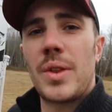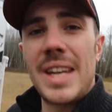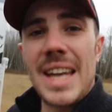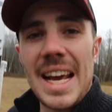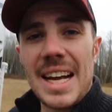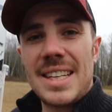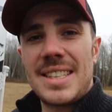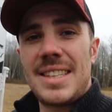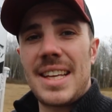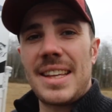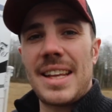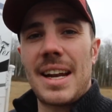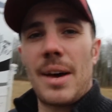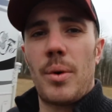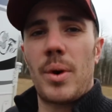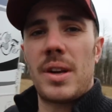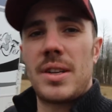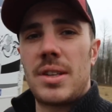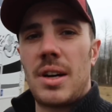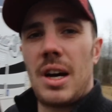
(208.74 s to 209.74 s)
the next thing that I
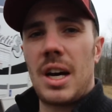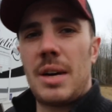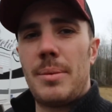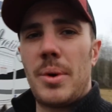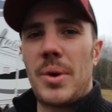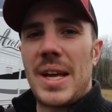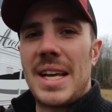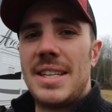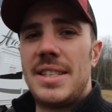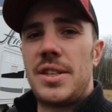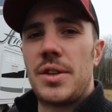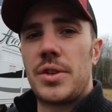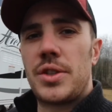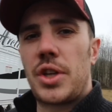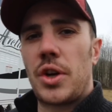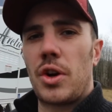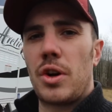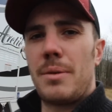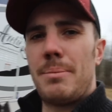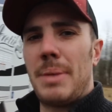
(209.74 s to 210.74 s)
want to talk about is your
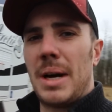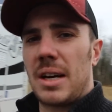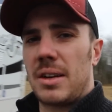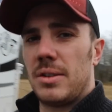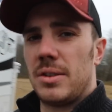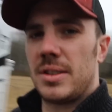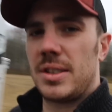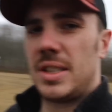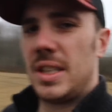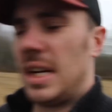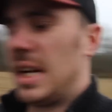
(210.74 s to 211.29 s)
turnbuckles,